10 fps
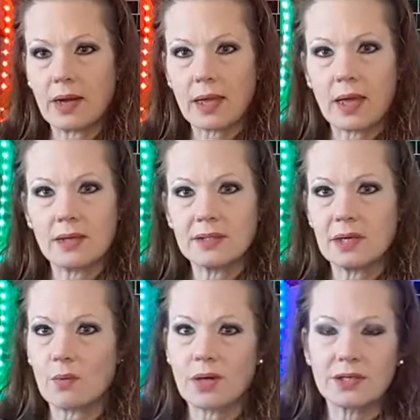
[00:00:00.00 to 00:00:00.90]
guess,
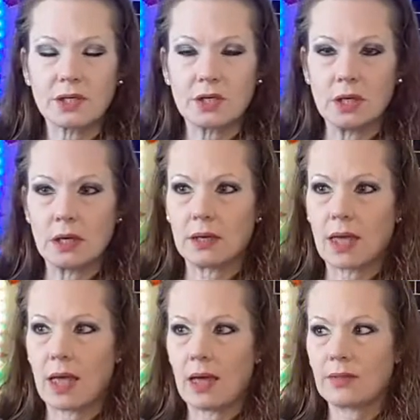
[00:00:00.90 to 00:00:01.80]
and it wasn't good,
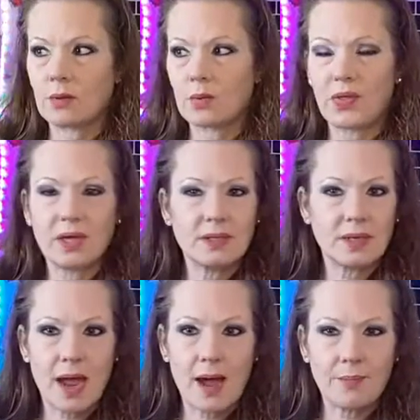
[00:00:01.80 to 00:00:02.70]
and there were things
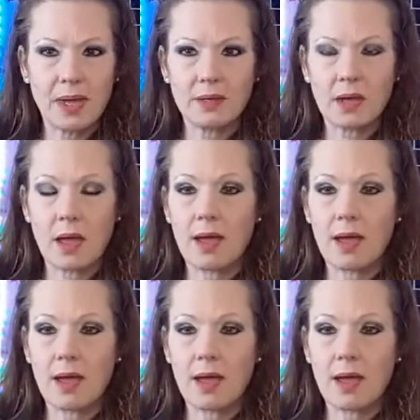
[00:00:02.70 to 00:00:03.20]
that happened,